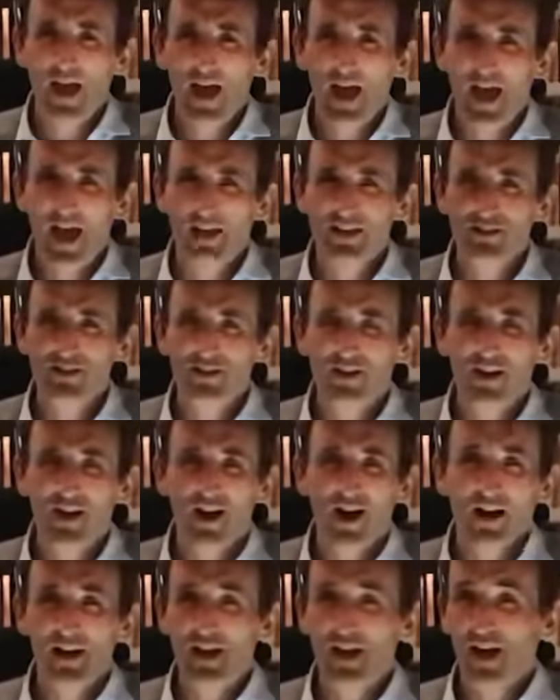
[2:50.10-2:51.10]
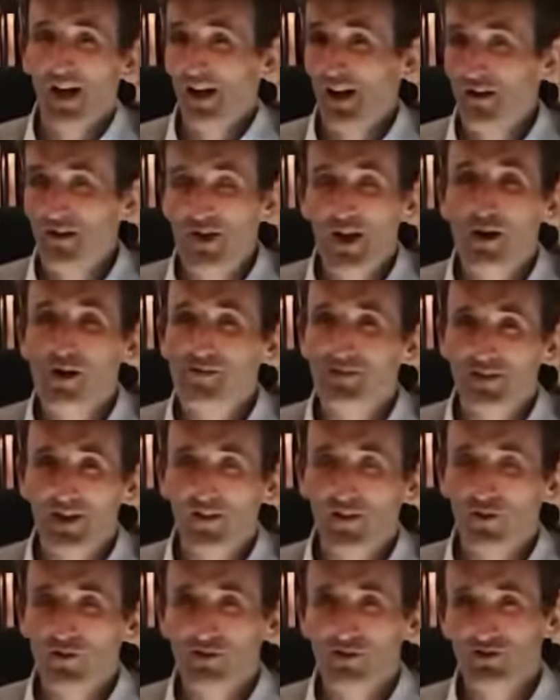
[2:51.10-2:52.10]
And uh, I, don't, I don't know of
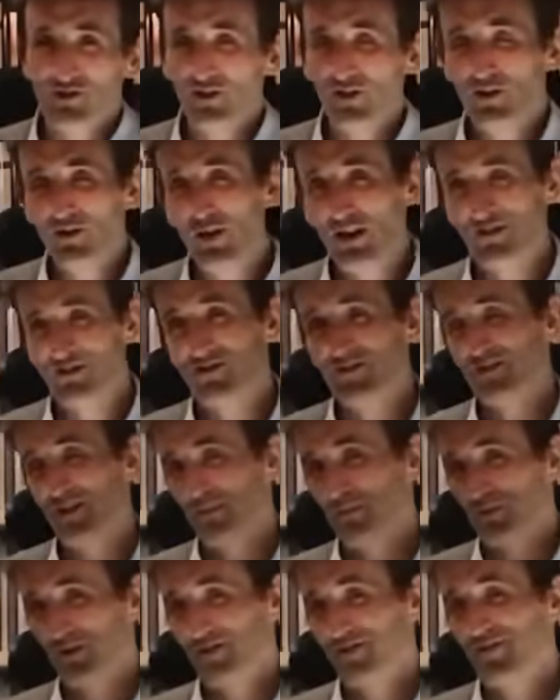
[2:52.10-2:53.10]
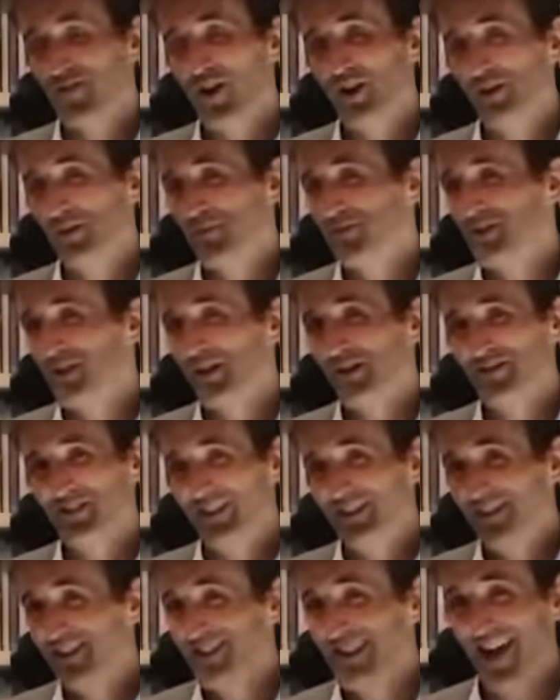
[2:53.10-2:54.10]
another Christian who doesn't sometimes find themselves
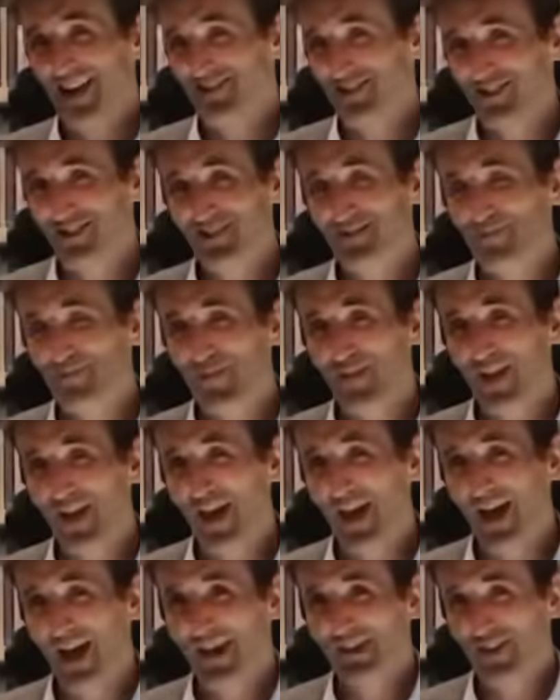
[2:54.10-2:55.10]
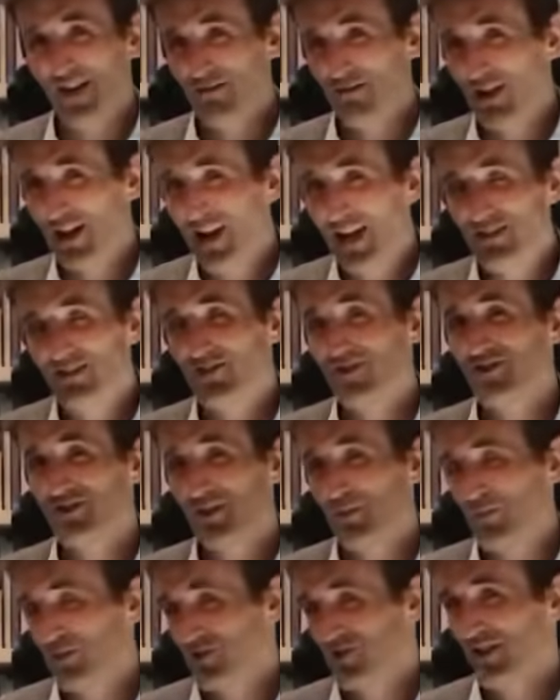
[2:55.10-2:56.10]
in the desert and their
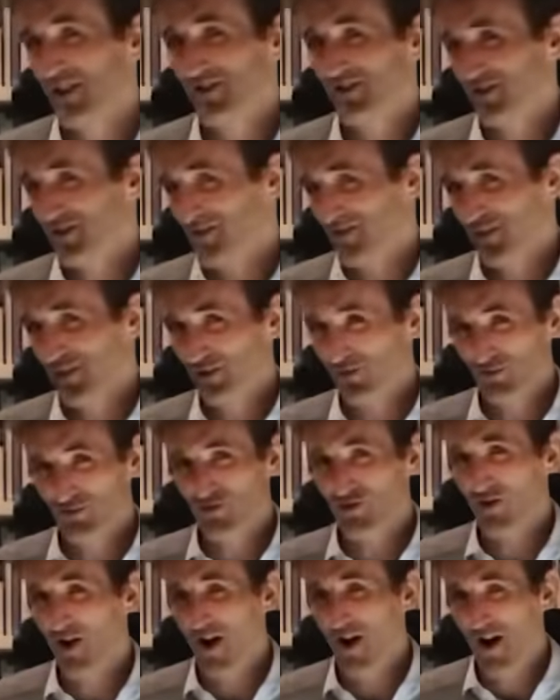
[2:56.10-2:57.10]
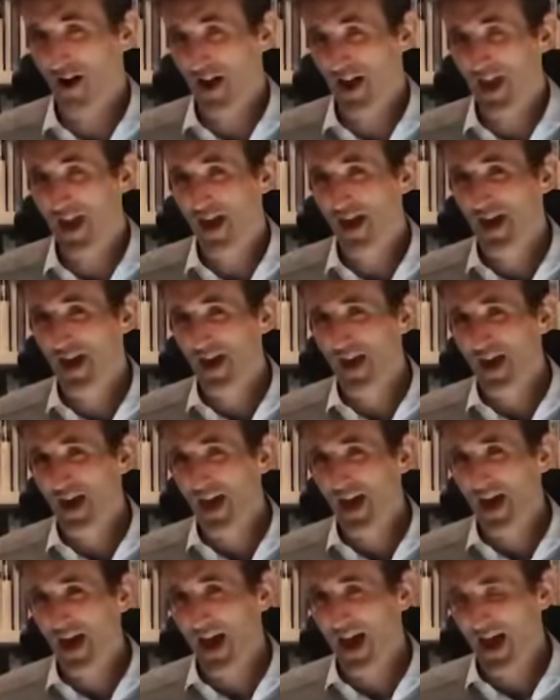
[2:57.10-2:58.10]
relationship with Jesus feels dry.
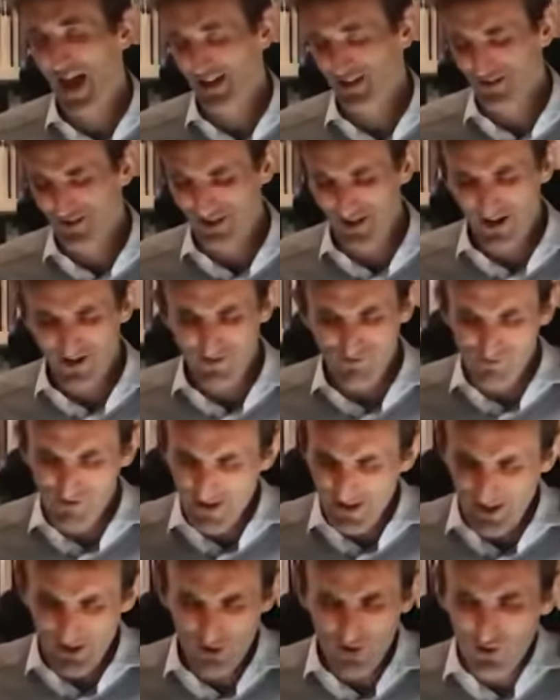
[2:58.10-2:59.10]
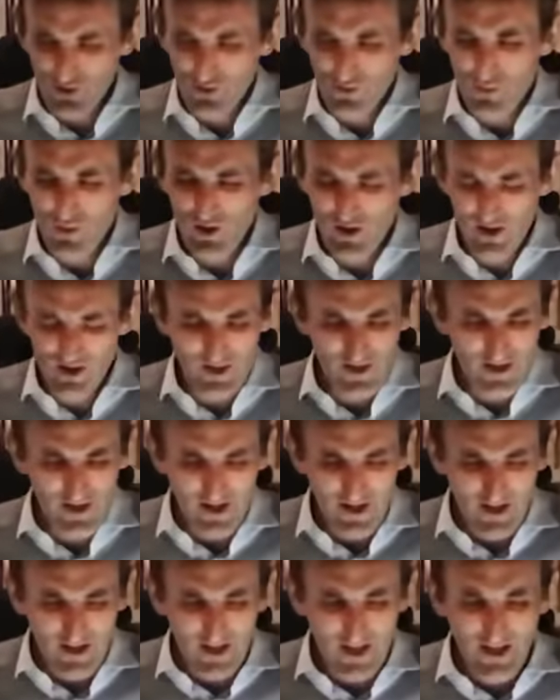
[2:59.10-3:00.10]
And uh, reading God's word
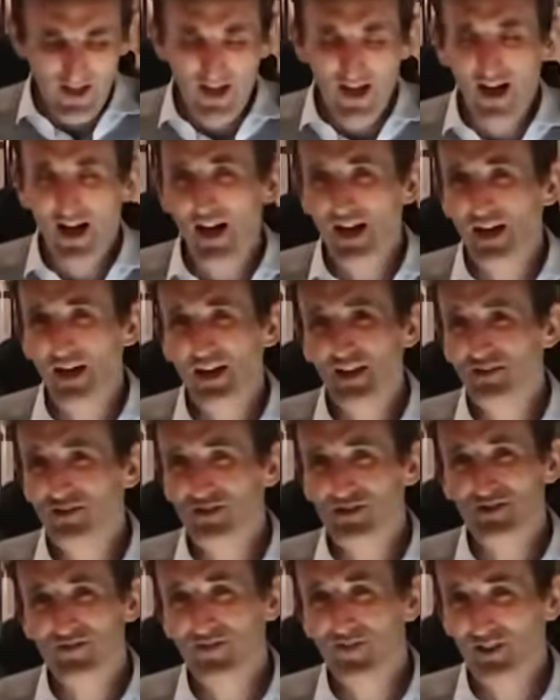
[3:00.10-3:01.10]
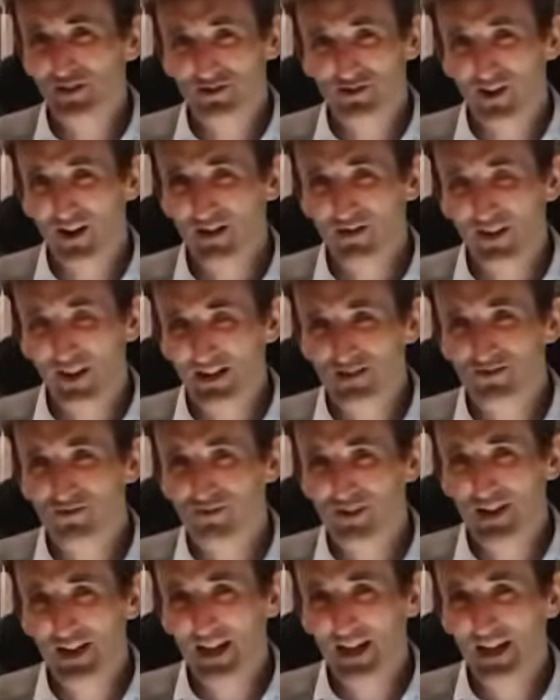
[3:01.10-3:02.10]
uh, just feels like it's
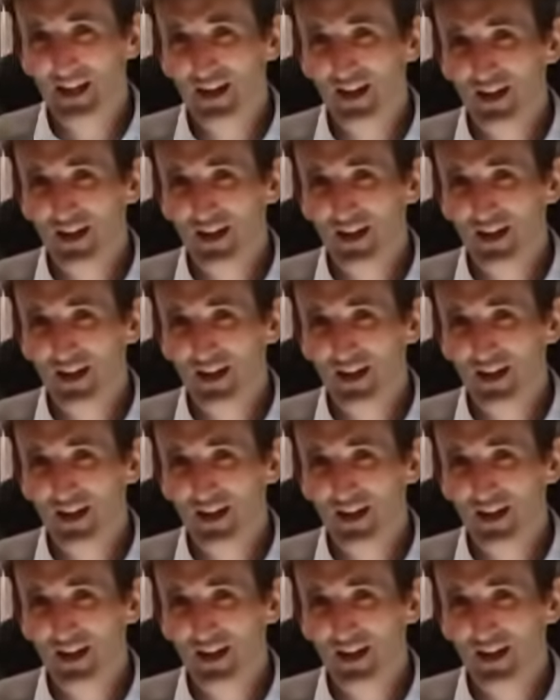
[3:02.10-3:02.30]
really